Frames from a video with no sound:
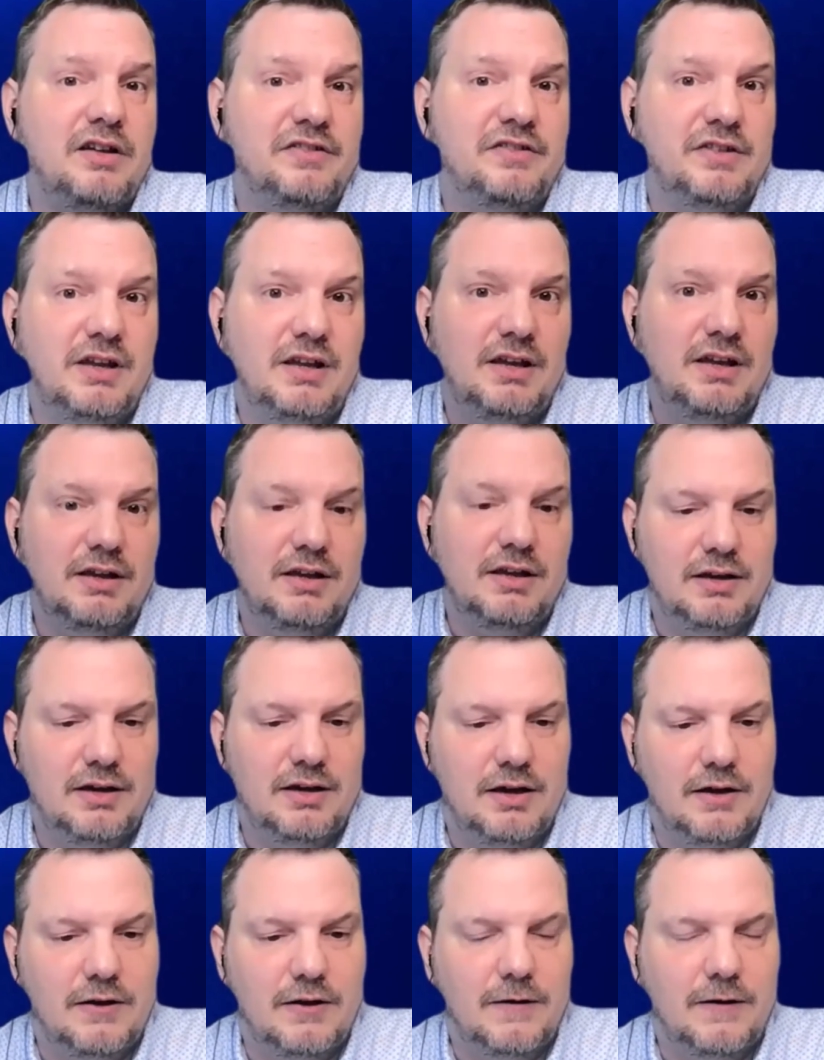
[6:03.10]
the
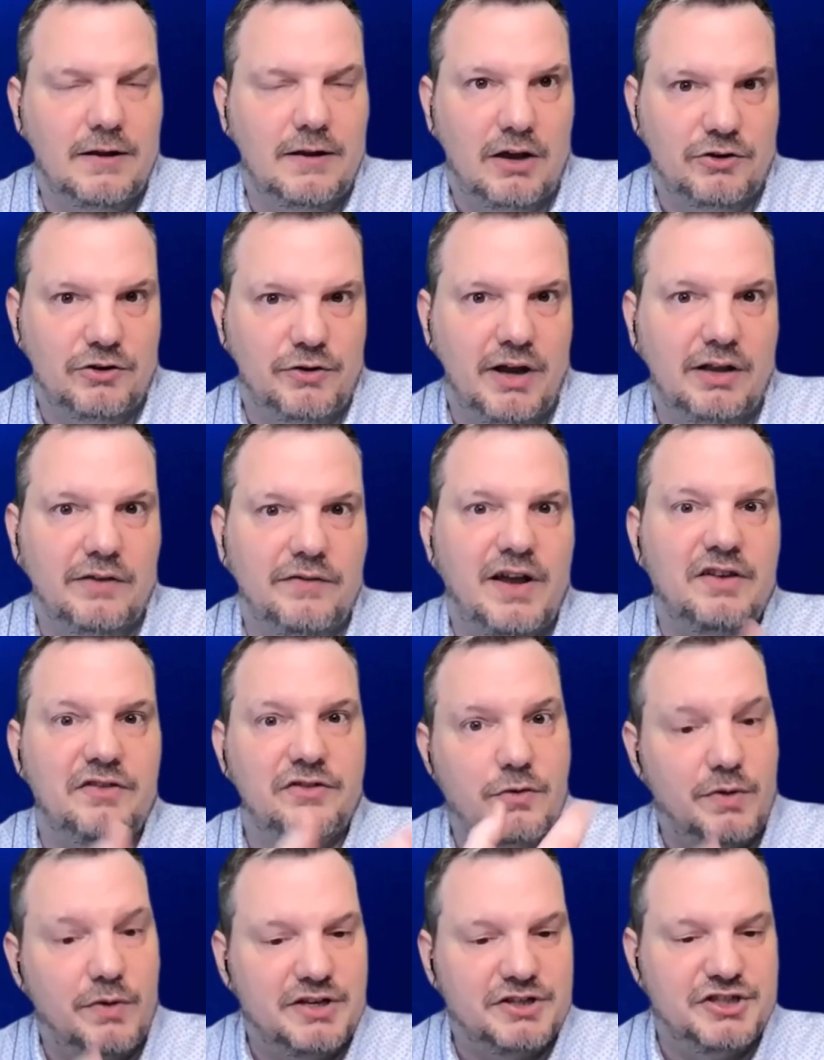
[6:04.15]
CloudTrail event.
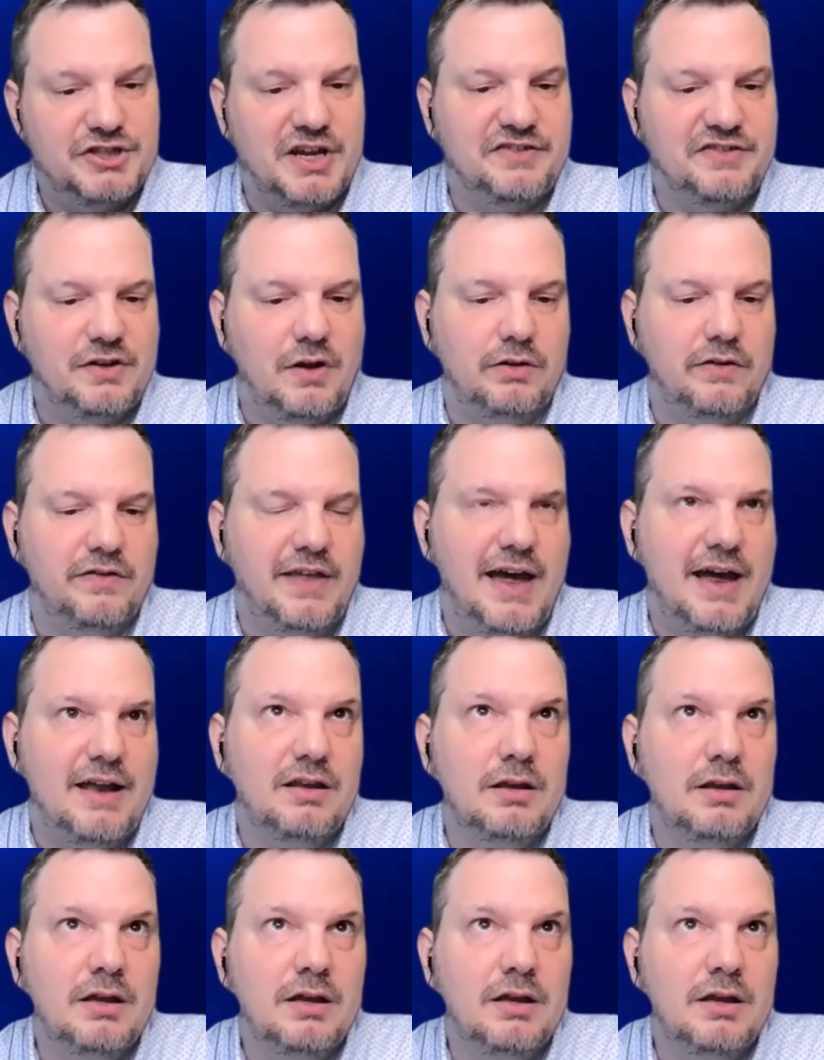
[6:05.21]
So we ingest all of that.